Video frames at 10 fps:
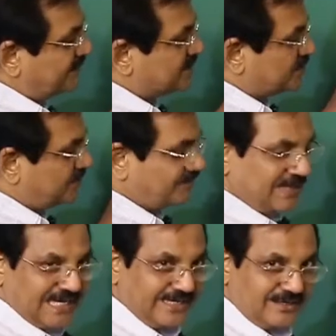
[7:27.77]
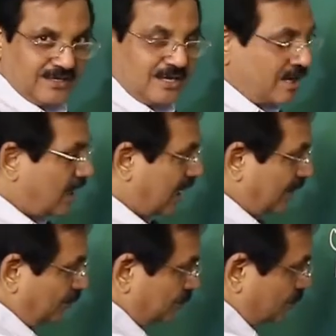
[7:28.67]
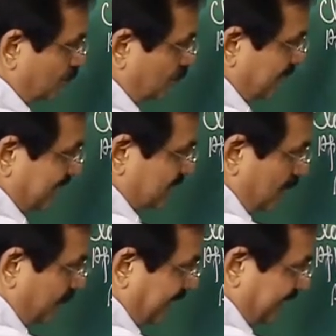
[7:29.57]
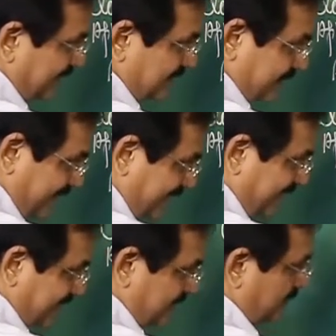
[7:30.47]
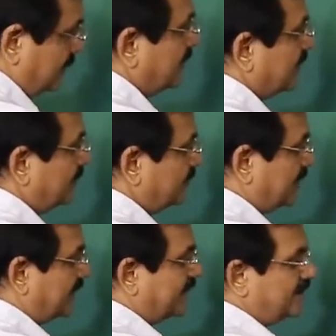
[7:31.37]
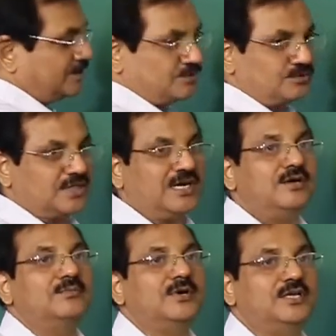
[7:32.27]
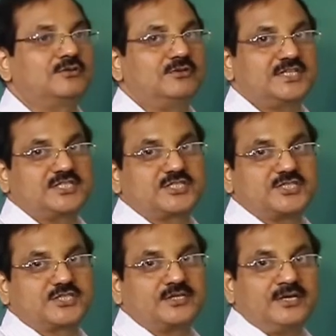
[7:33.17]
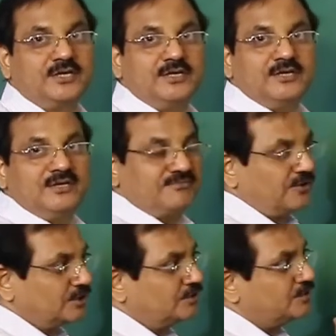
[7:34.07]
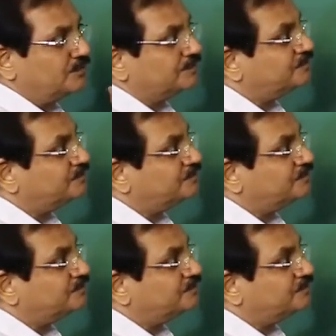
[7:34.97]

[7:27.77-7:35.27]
which defines how two atomic states converted into the molecular state for the two.